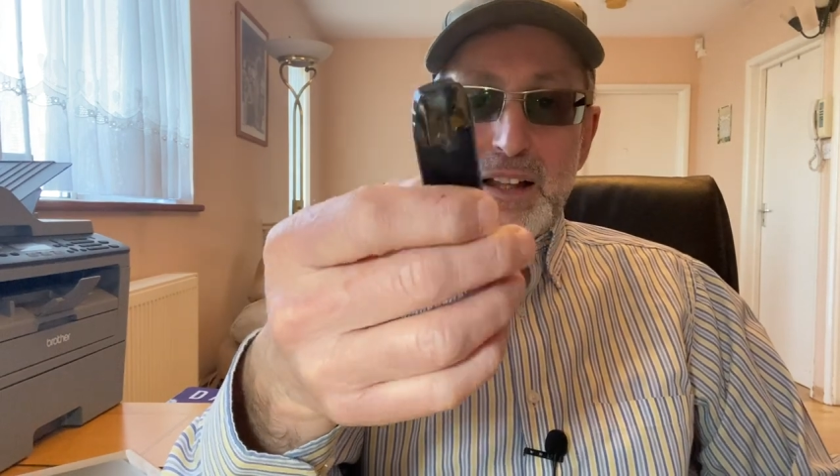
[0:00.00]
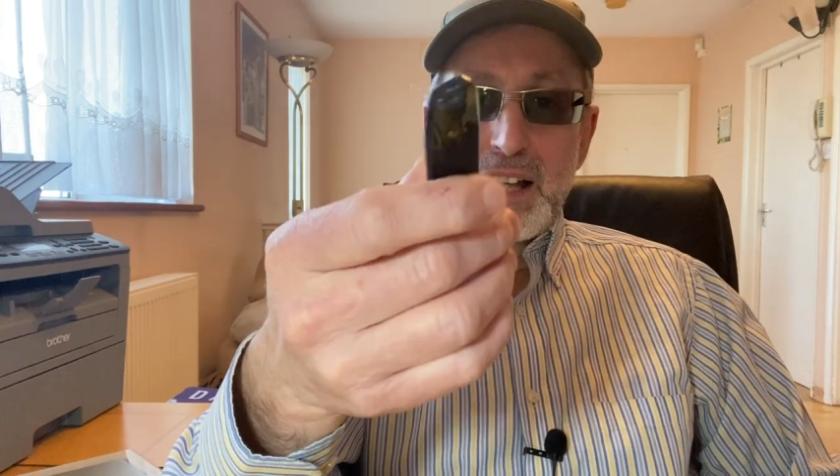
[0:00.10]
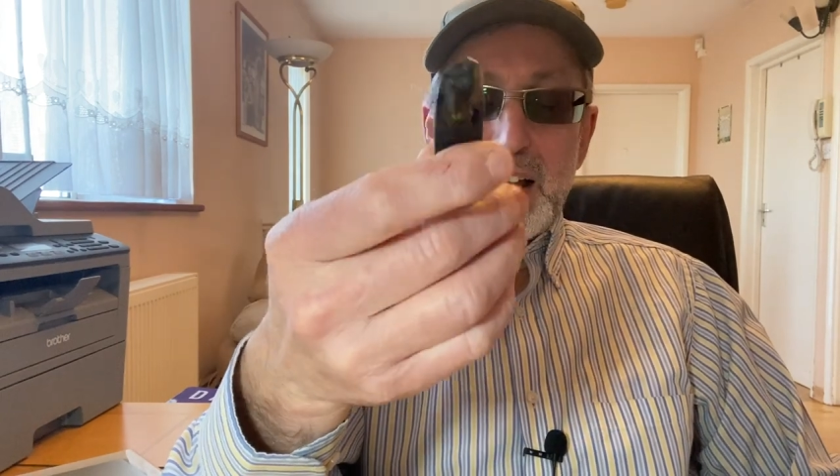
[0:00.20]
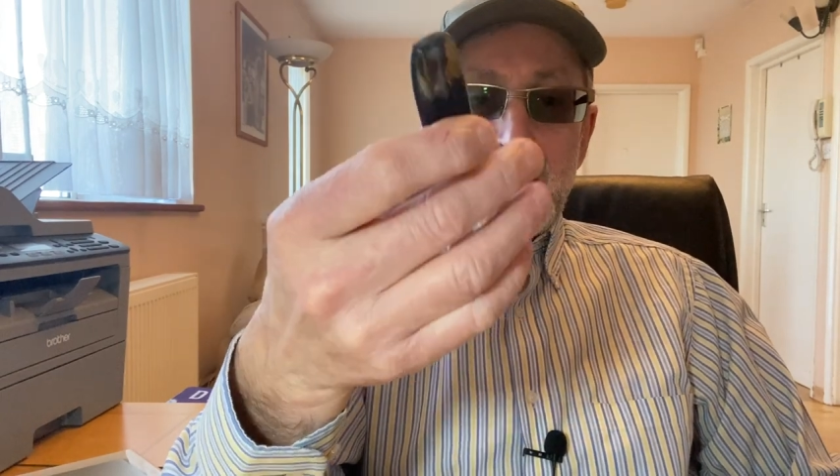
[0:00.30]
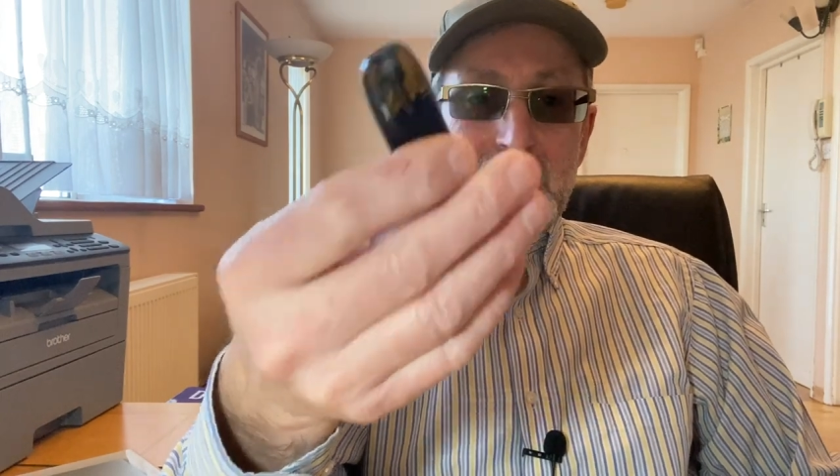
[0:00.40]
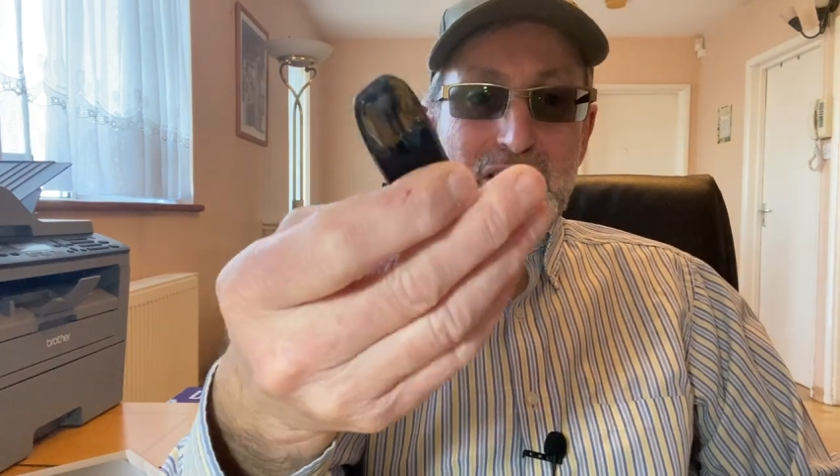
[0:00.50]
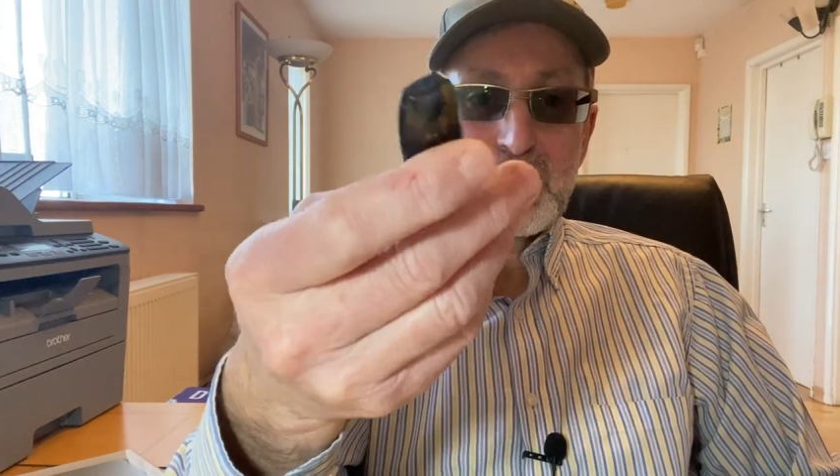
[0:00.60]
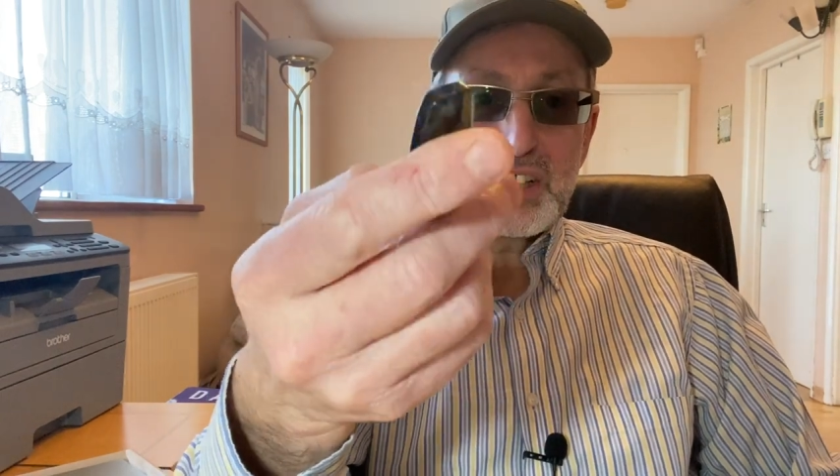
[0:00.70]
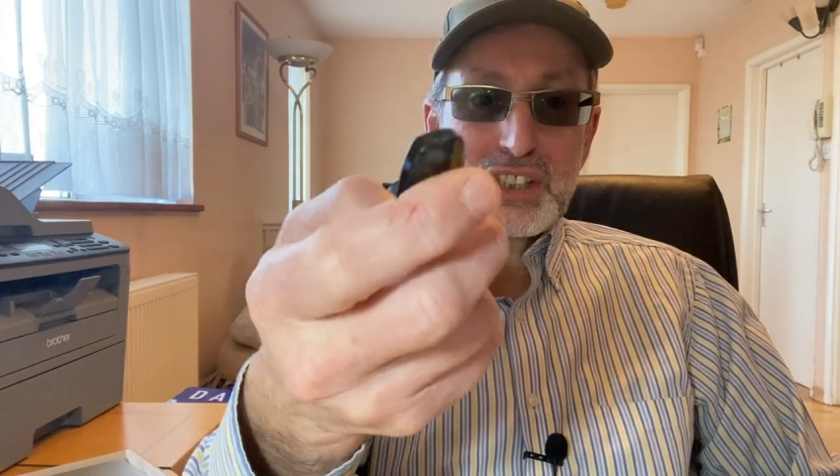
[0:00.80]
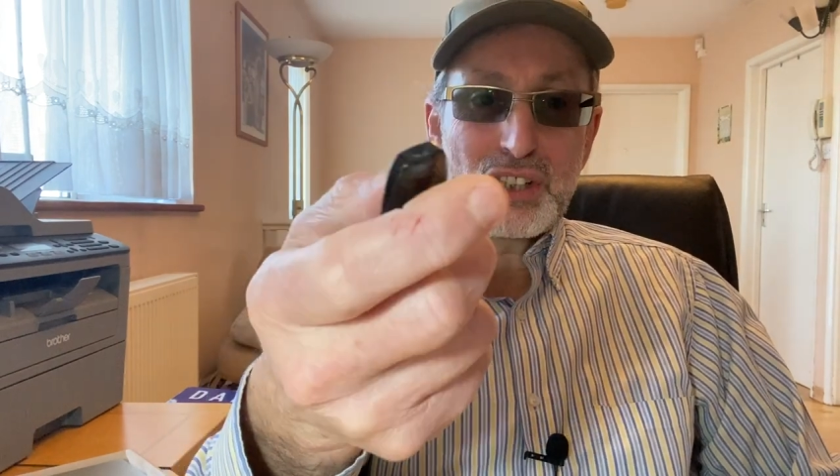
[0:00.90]
It's,
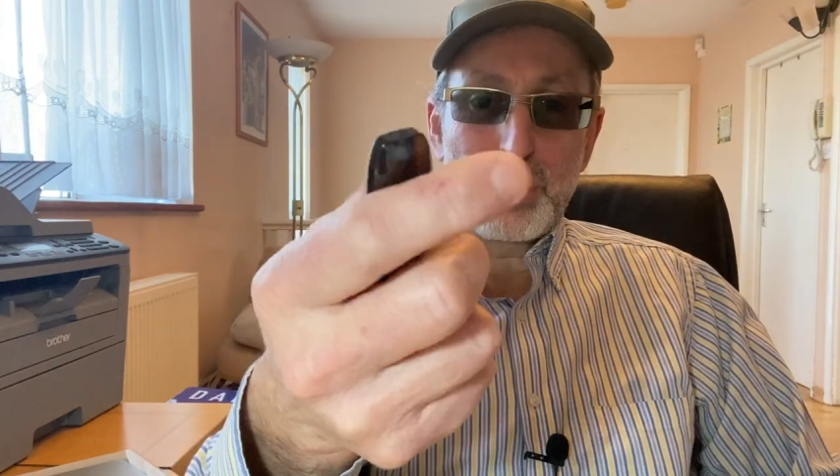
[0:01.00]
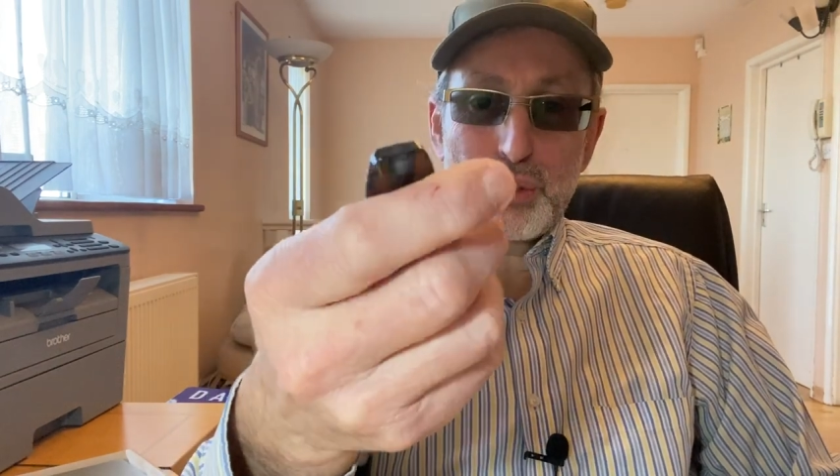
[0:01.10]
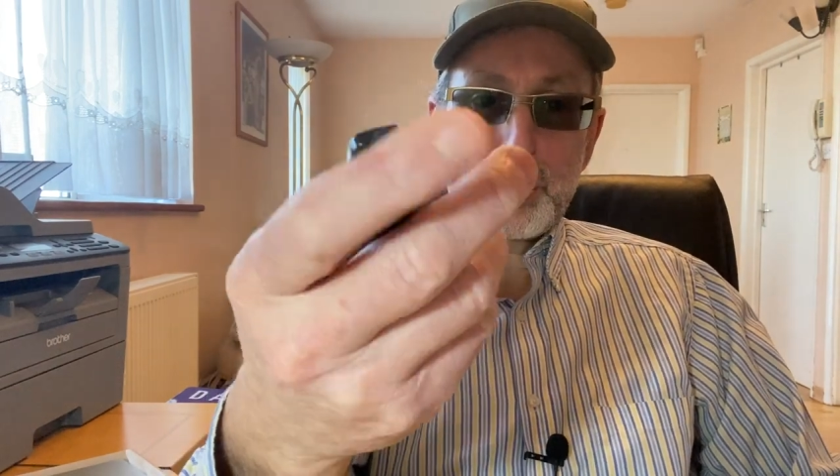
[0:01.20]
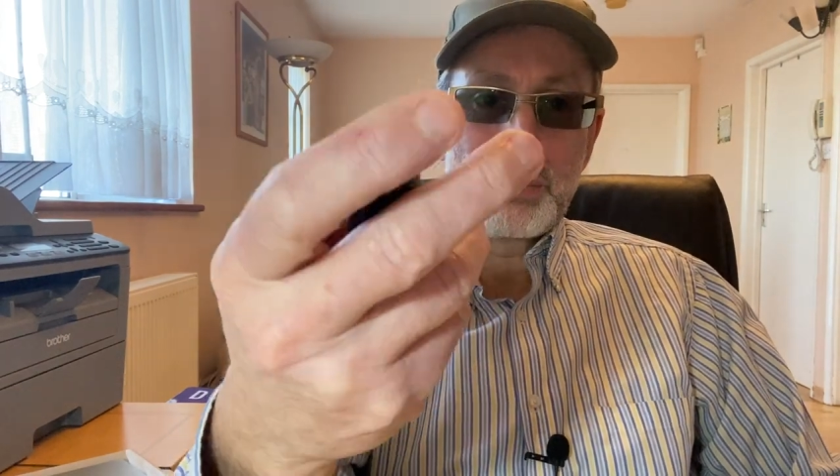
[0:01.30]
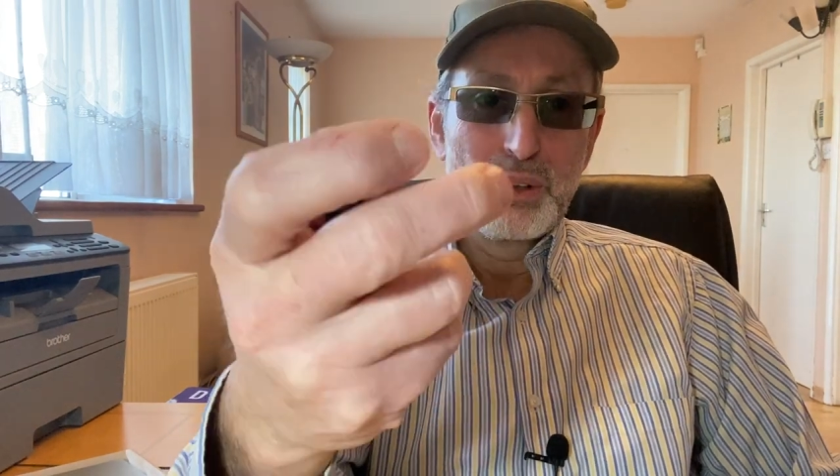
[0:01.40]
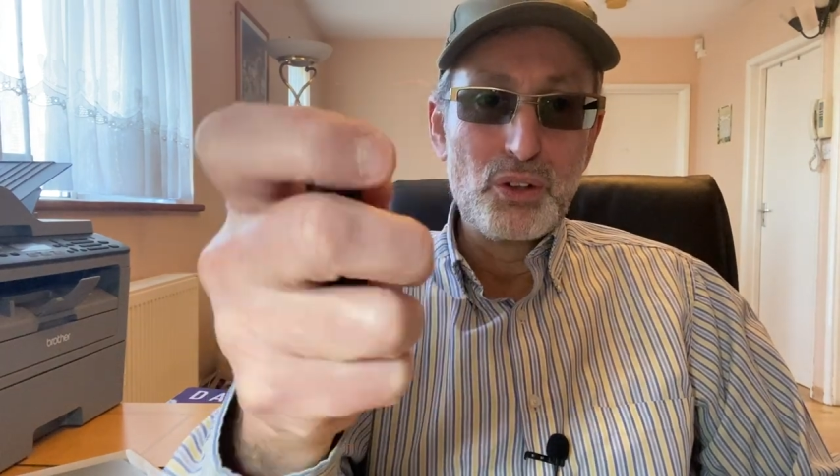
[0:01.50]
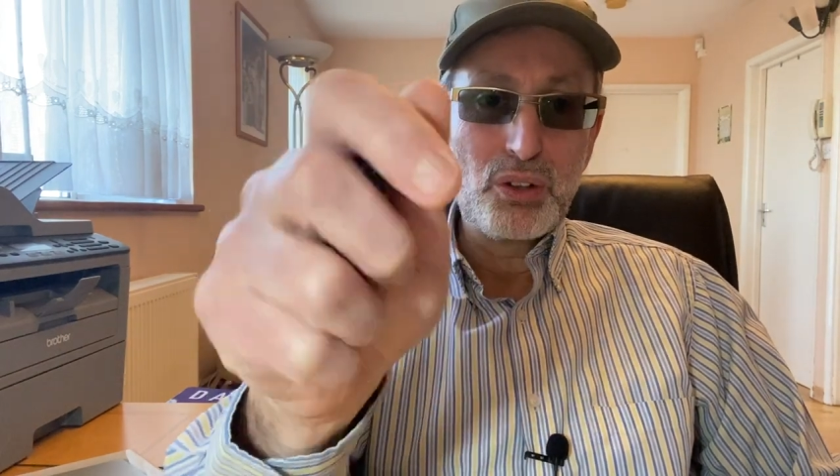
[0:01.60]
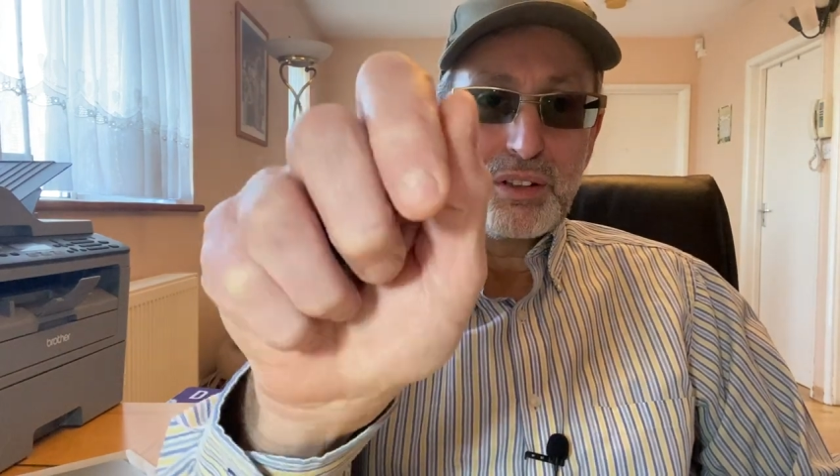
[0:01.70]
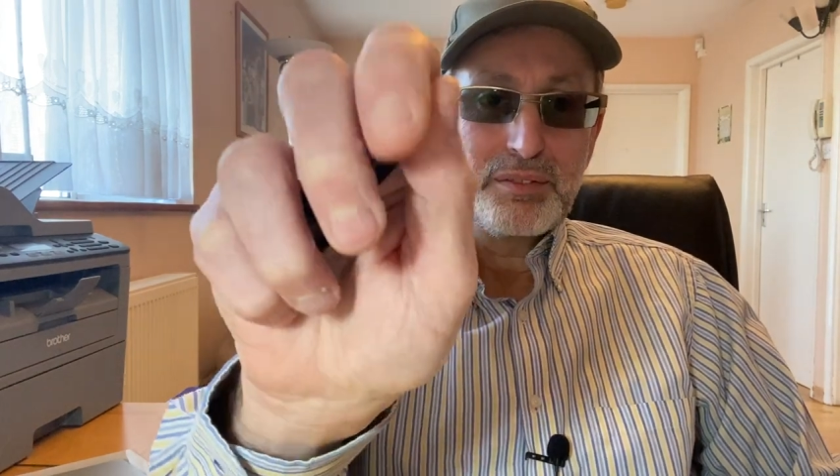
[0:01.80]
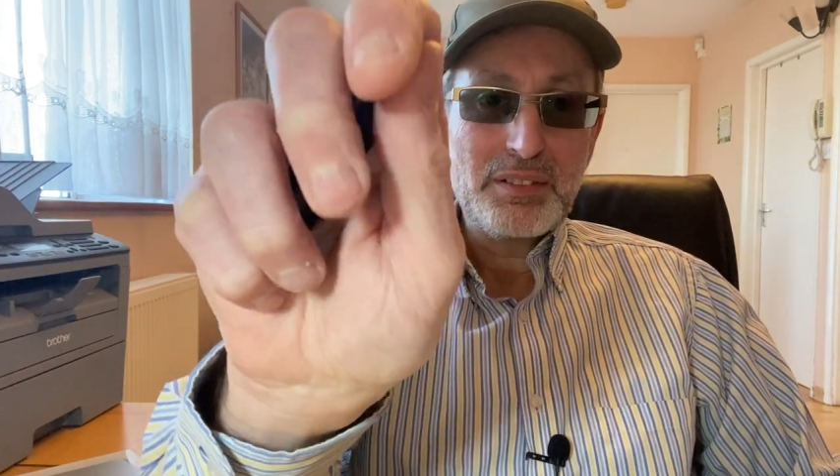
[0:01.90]
it's so
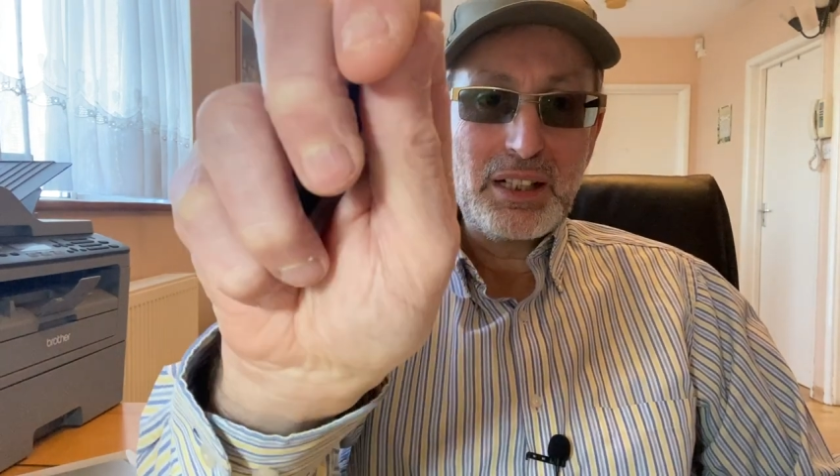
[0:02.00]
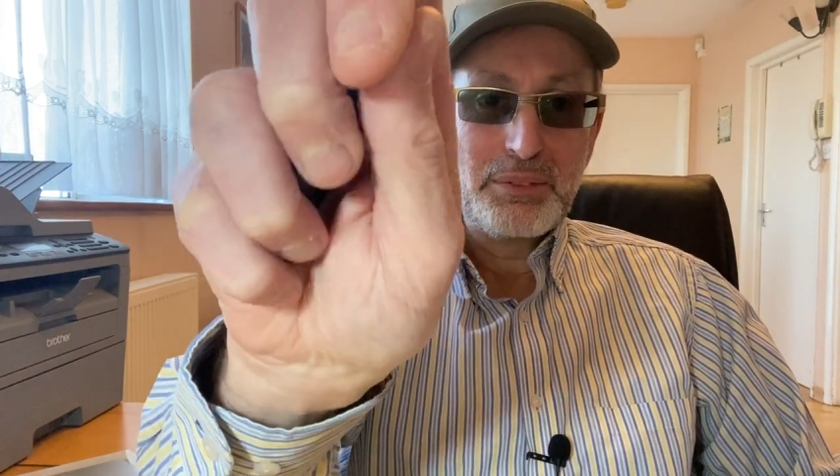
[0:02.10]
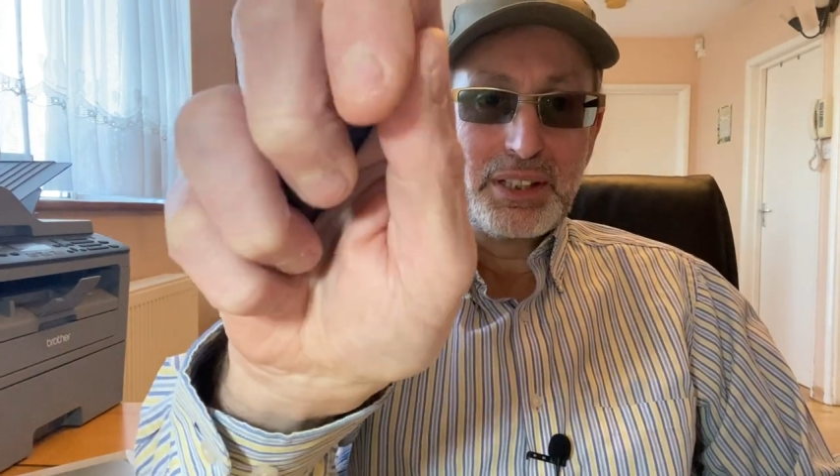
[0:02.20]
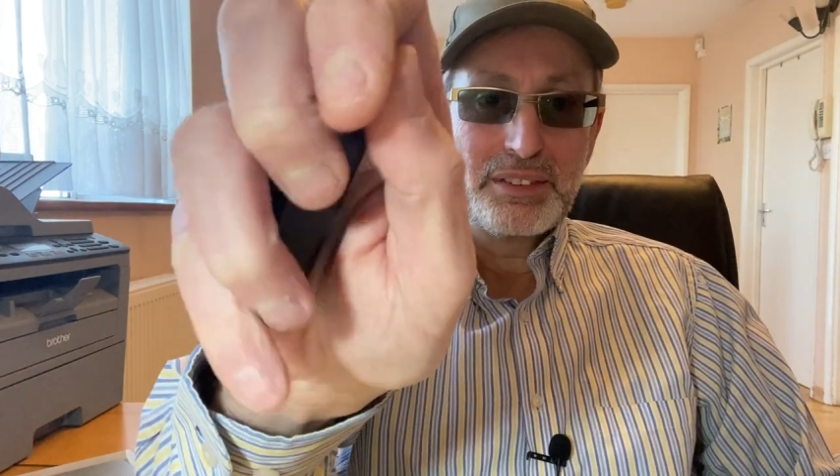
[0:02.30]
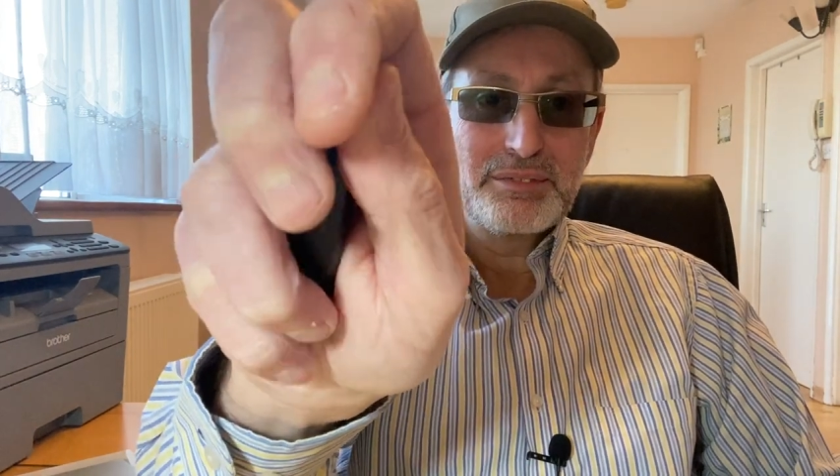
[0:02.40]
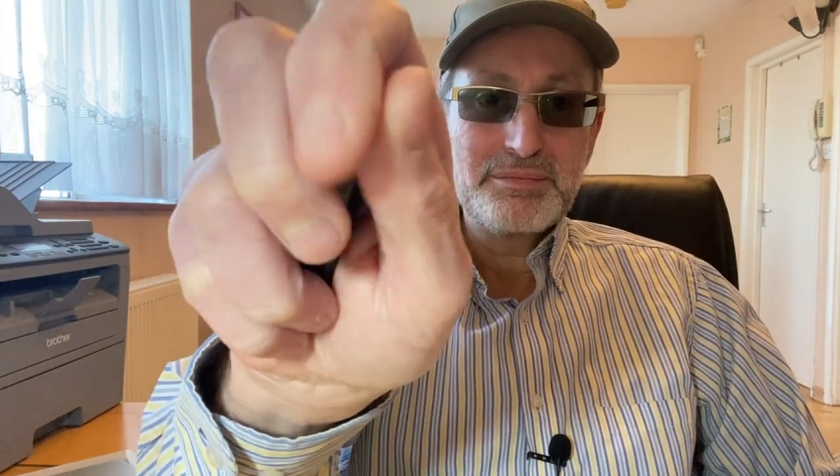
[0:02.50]
small. I mean,